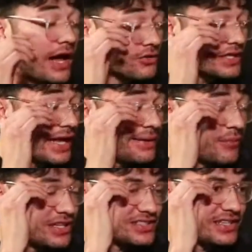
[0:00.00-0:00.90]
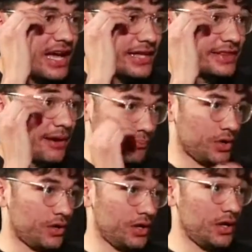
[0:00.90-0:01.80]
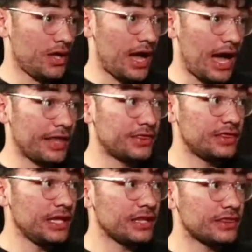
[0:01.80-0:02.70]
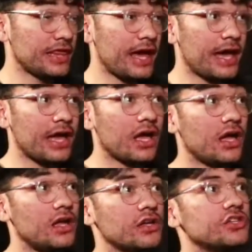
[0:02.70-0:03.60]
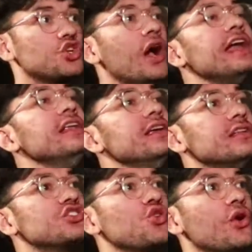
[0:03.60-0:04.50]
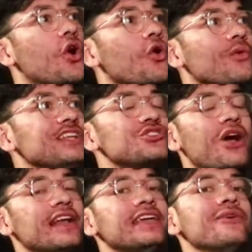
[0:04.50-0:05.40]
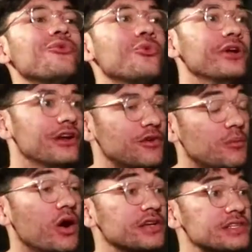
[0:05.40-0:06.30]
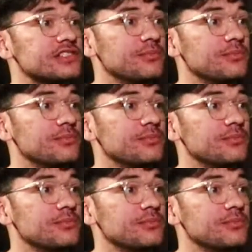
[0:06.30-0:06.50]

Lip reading: I don't think anybody's denying that part. I think that already trying to get rid of a Marcus